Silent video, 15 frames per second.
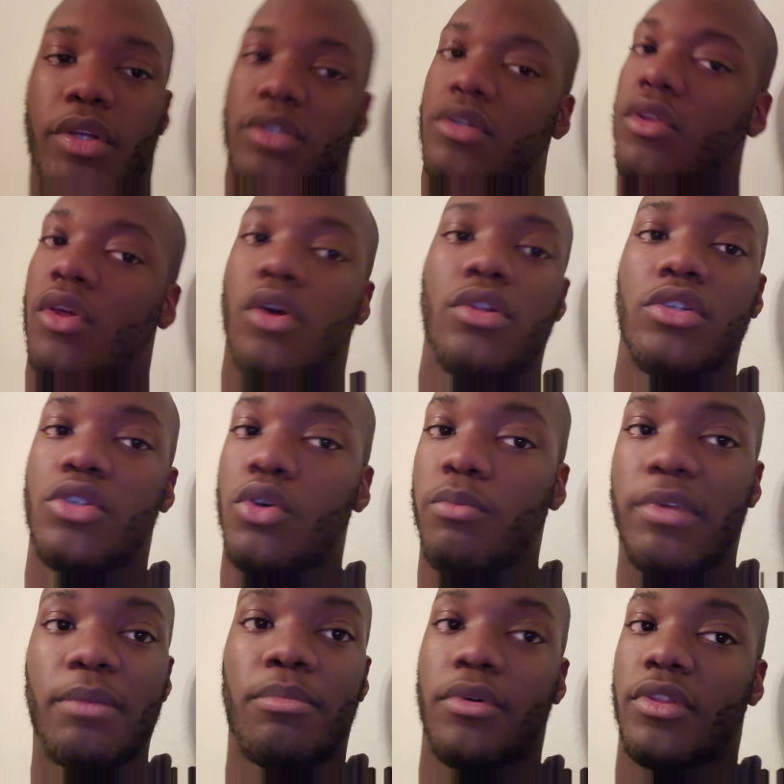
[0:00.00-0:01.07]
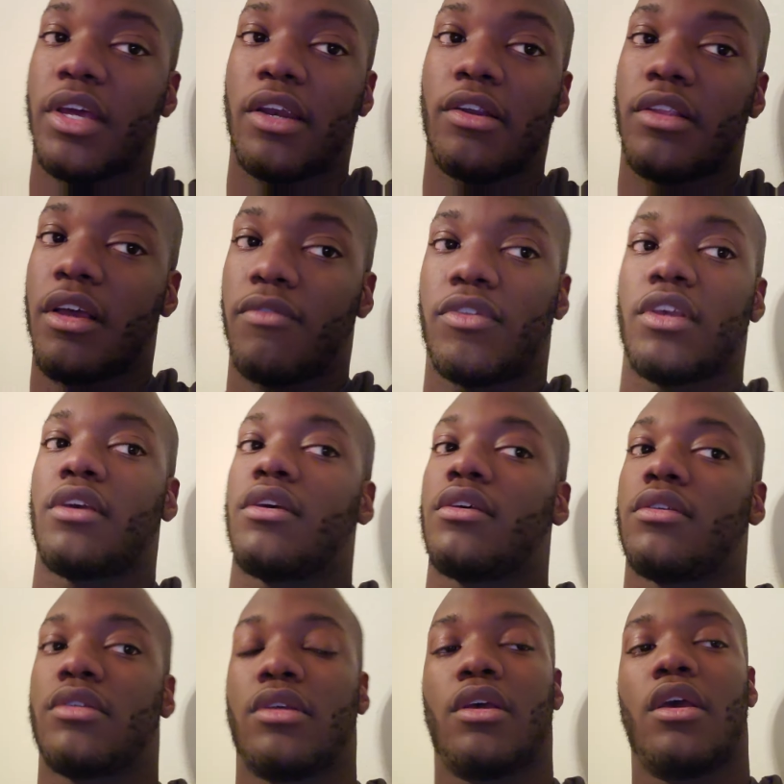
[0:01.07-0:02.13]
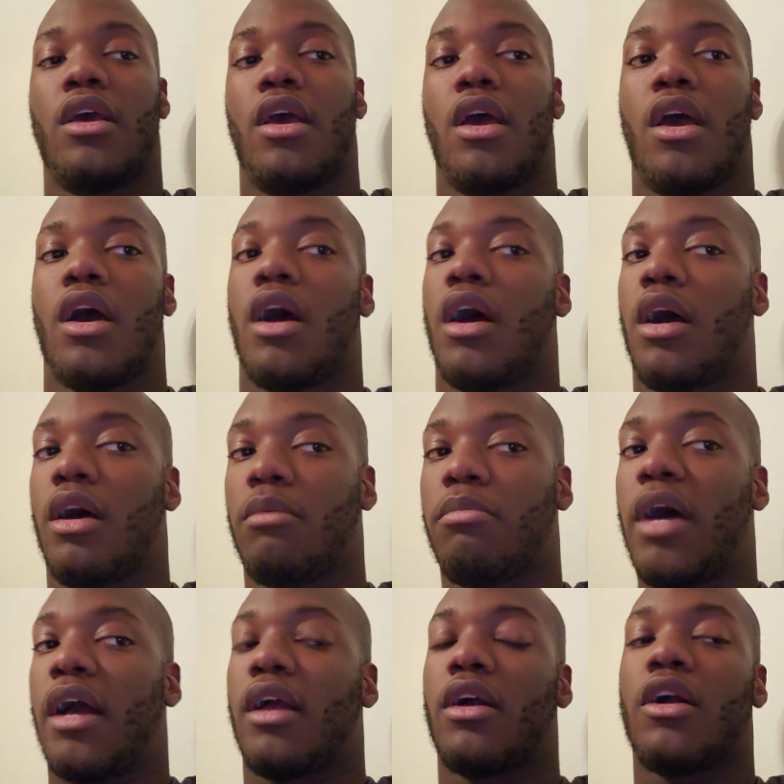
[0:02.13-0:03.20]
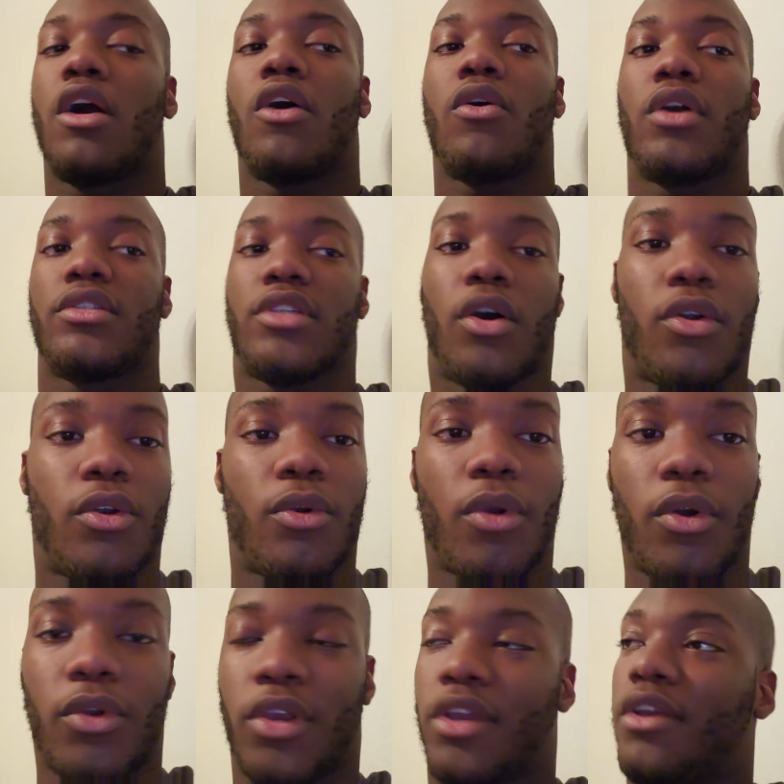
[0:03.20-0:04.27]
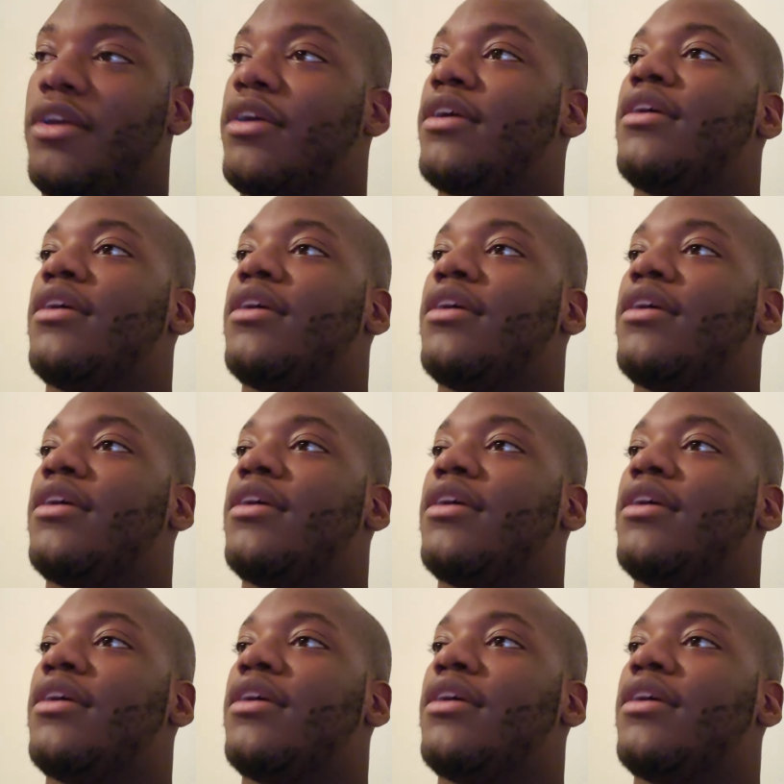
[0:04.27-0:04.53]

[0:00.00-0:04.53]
So the only two people that are left is Bakugo and Todoroki.